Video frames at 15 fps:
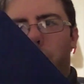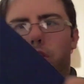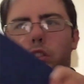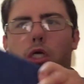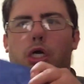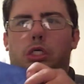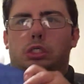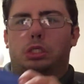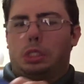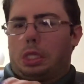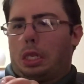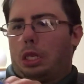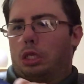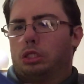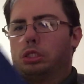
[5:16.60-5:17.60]
Pro,
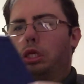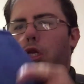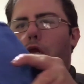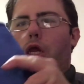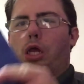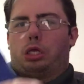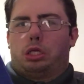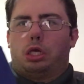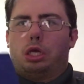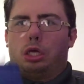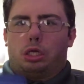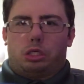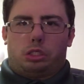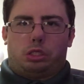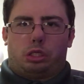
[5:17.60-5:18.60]
and
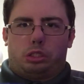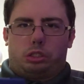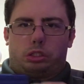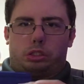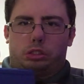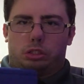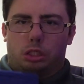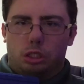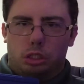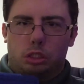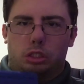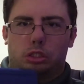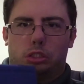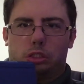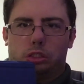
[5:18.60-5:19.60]
this
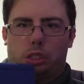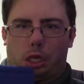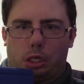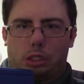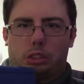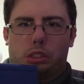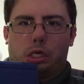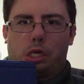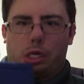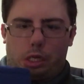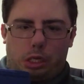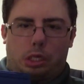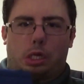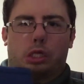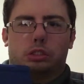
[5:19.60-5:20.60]
smooth,
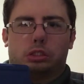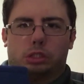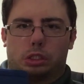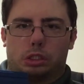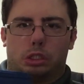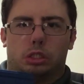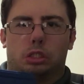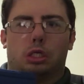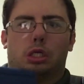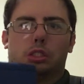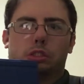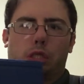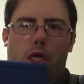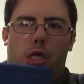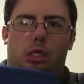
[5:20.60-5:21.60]
sexy, comfortable
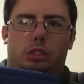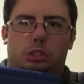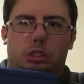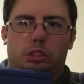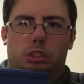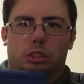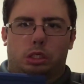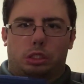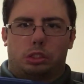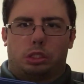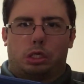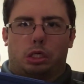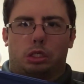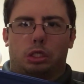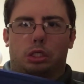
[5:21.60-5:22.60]
fabric
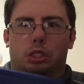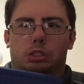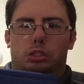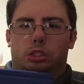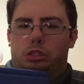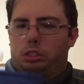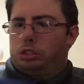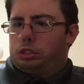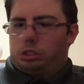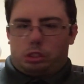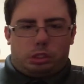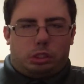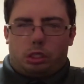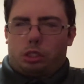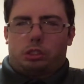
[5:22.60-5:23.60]
material, which is
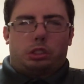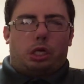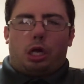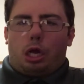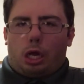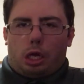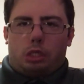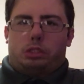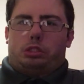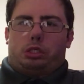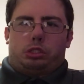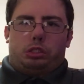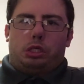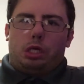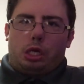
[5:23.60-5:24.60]
just
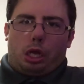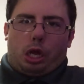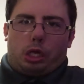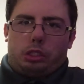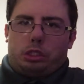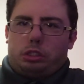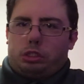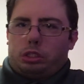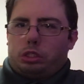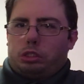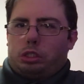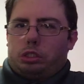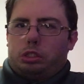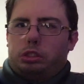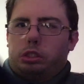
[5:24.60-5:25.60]
awesome on the Surface